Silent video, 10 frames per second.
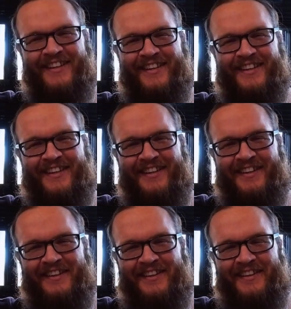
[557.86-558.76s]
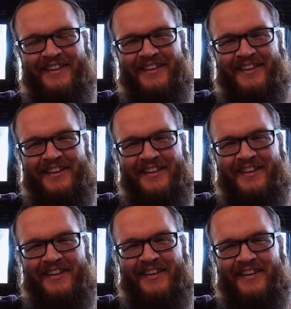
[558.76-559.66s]

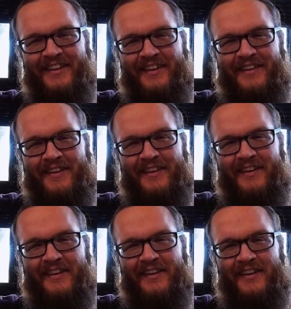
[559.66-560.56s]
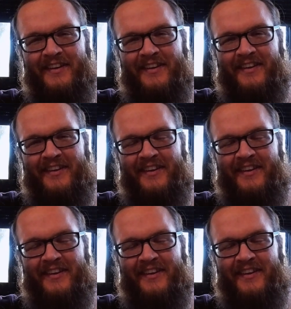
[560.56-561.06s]
The person shown says nothing.